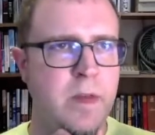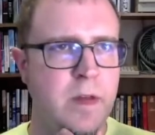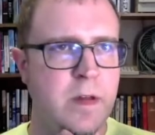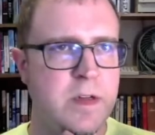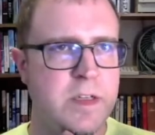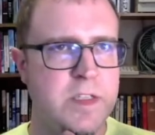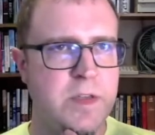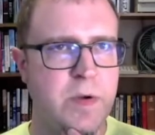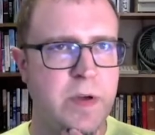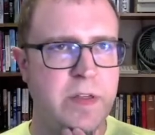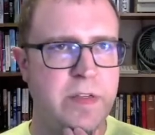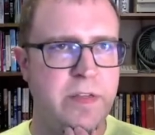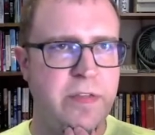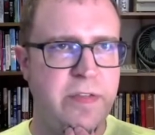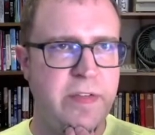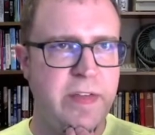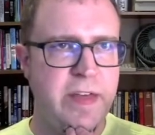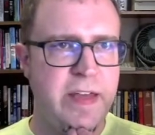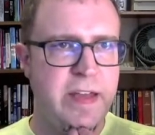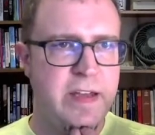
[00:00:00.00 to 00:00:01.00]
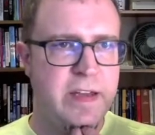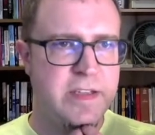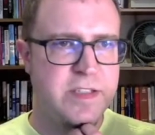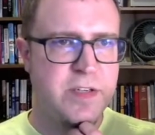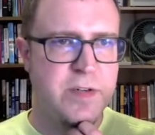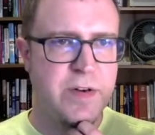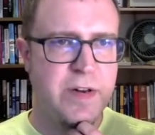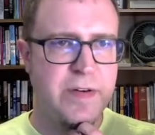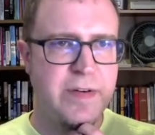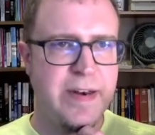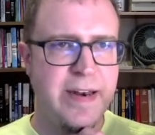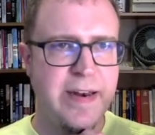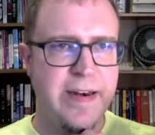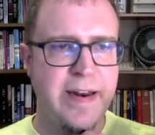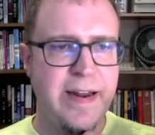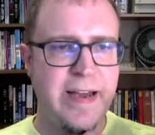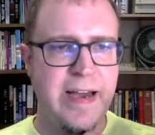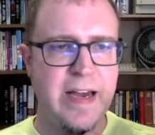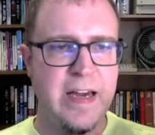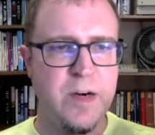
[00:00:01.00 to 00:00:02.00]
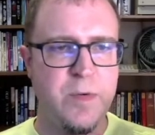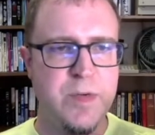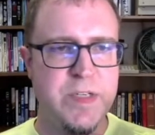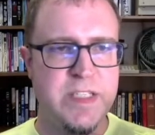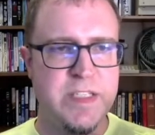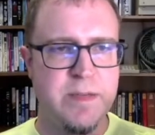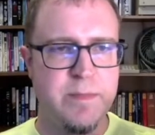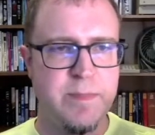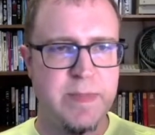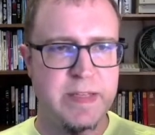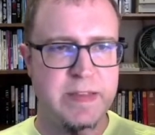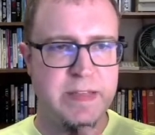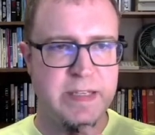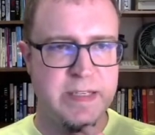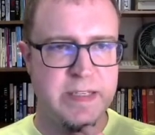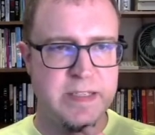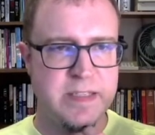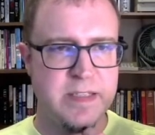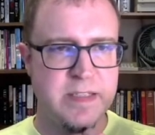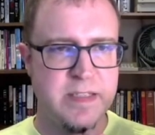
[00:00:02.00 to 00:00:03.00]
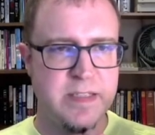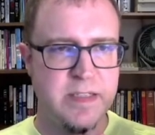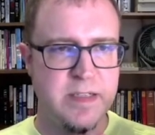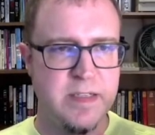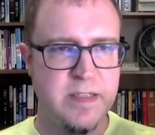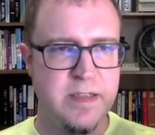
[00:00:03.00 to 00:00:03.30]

So I think, so now how do we submit this?